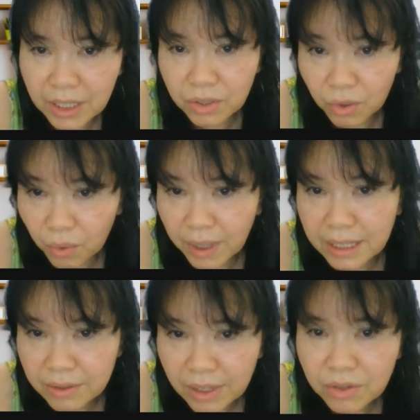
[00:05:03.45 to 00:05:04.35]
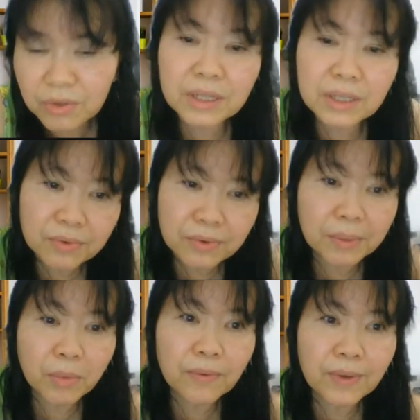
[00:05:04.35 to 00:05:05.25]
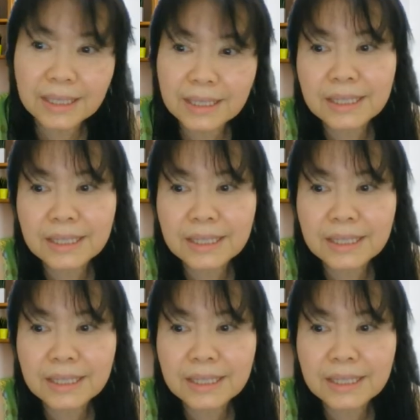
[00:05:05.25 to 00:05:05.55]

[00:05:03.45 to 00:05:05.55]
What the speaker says: you don't want this one, you just remove it.